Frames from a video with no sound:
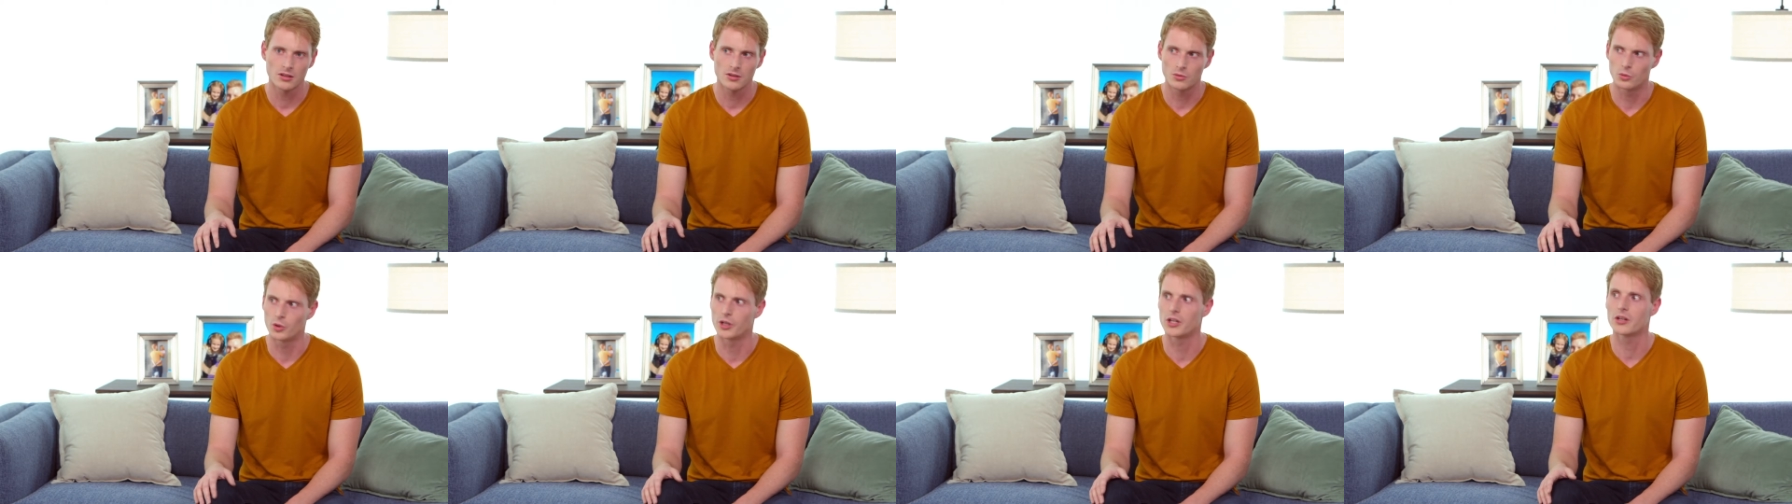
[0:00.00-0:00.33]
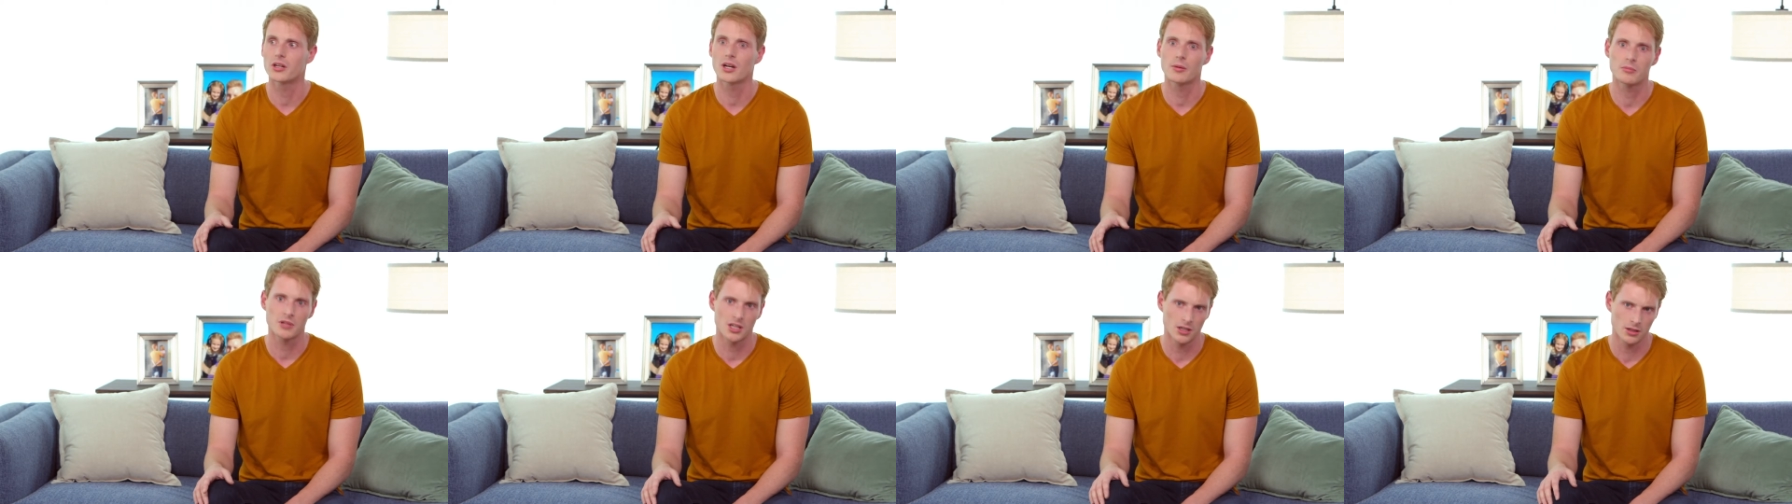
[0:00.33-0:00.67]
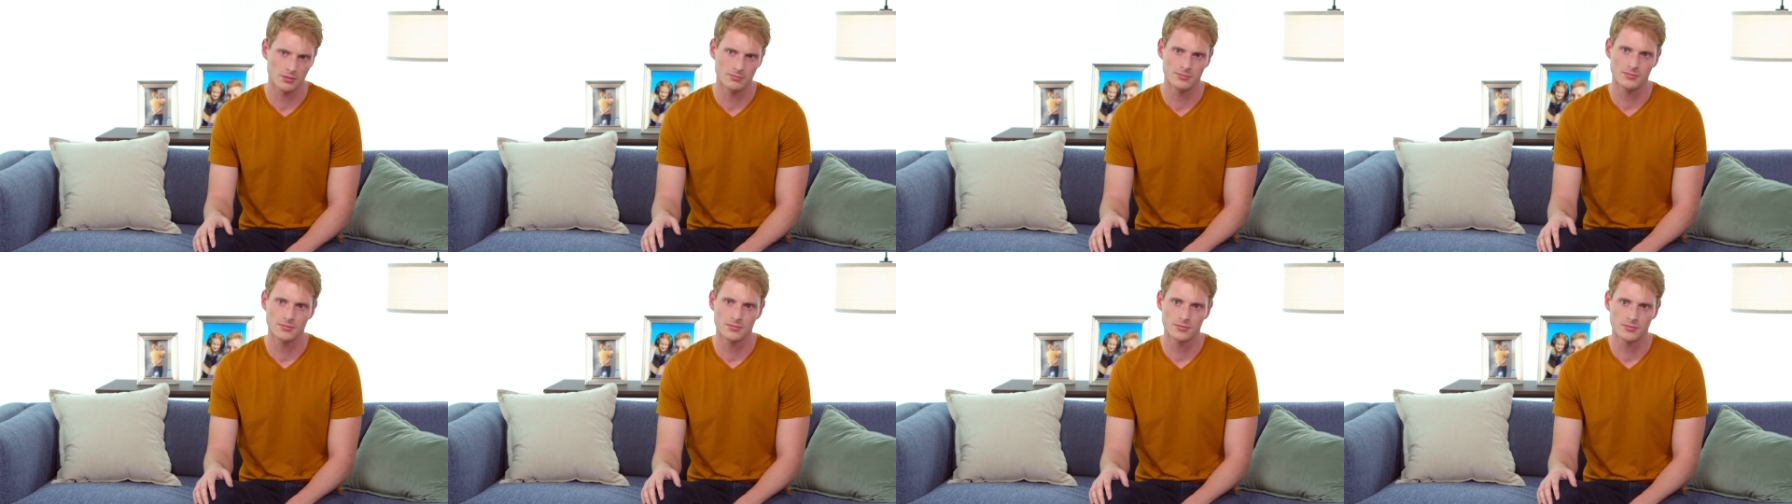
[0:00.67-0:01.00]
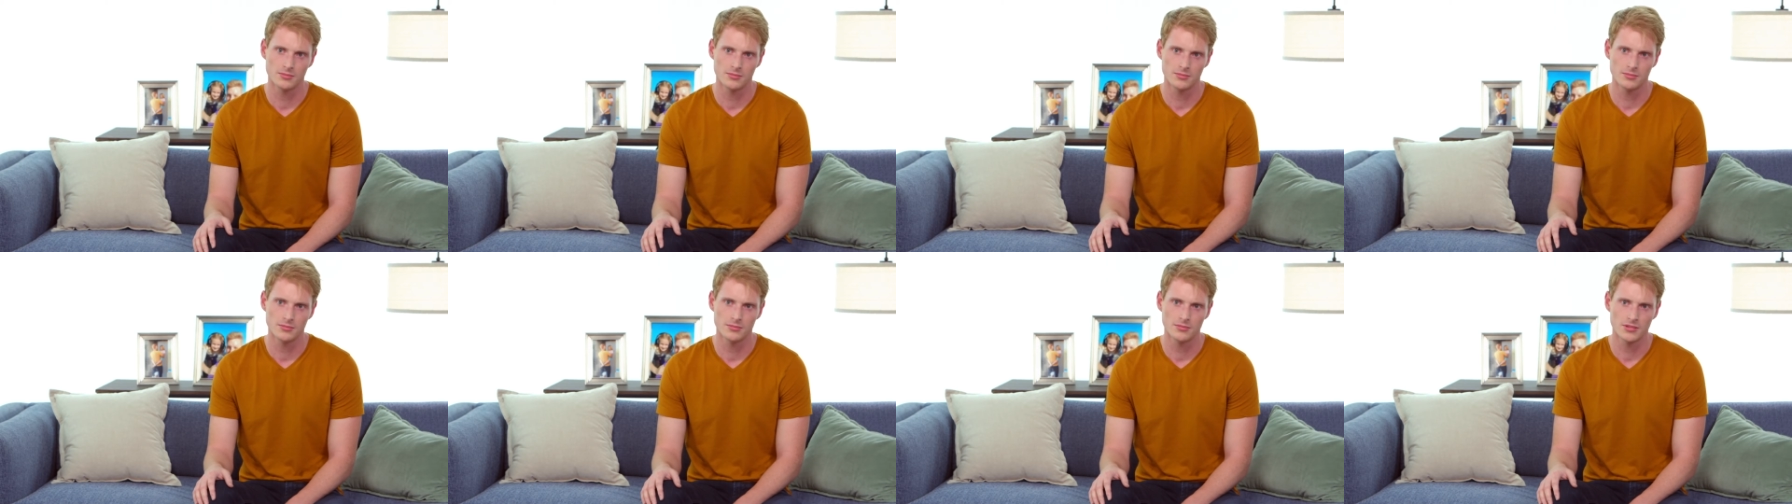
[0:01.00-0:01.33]
when are you coming home?
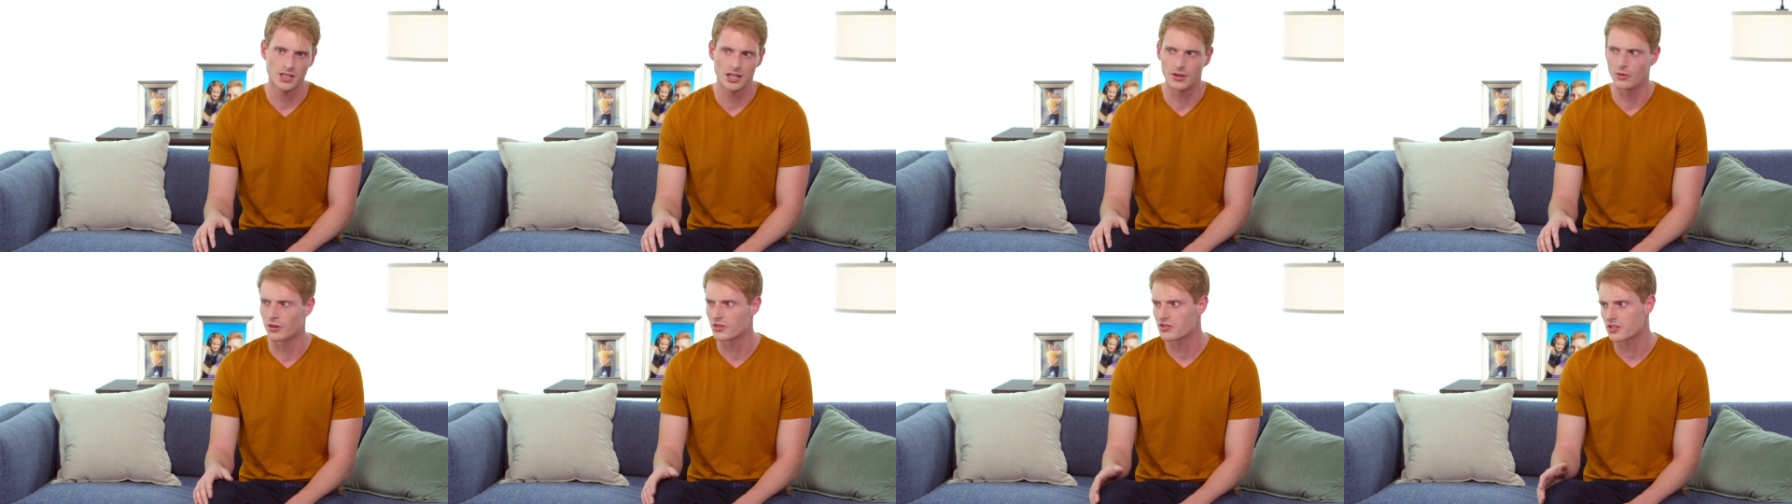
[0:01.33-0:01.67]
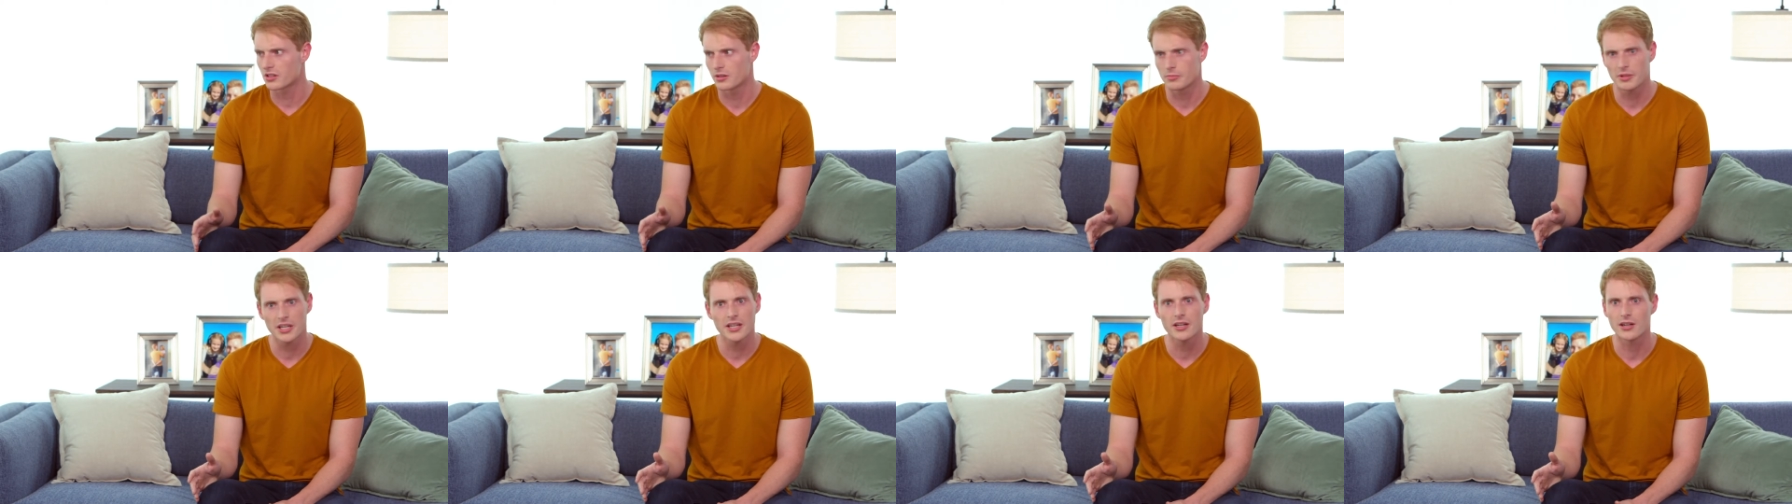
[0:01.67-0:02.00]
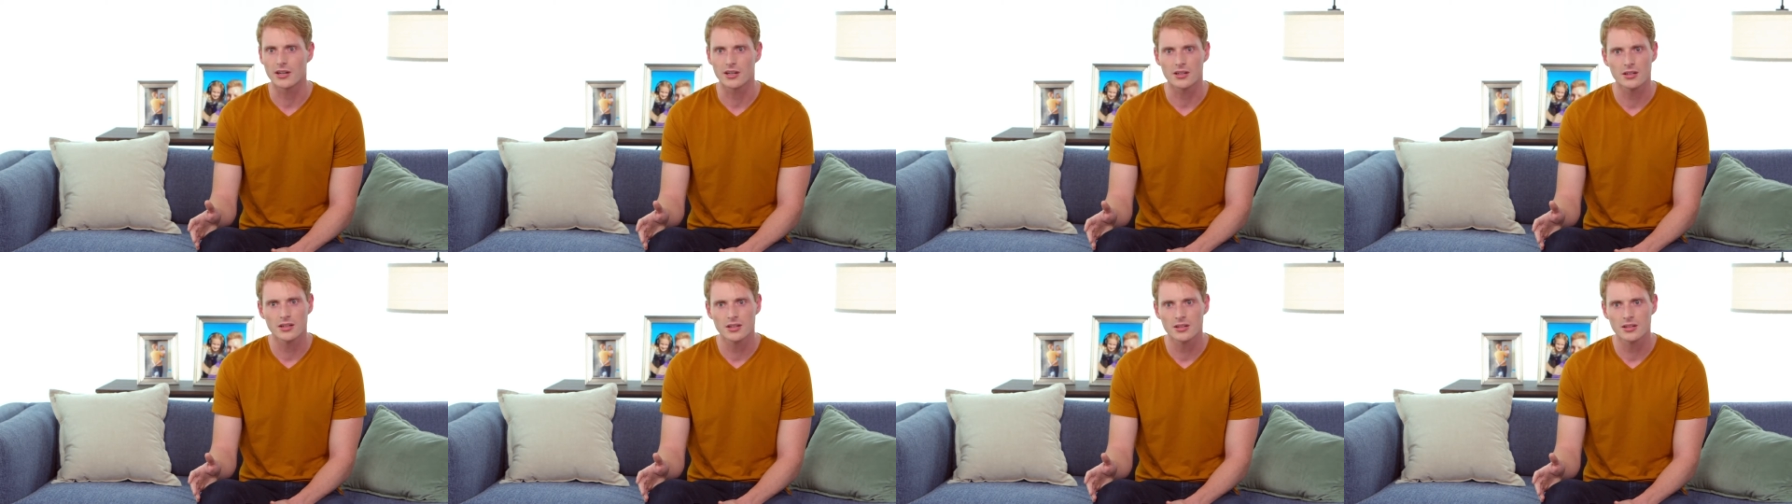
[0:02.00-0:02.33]
I want you to be here.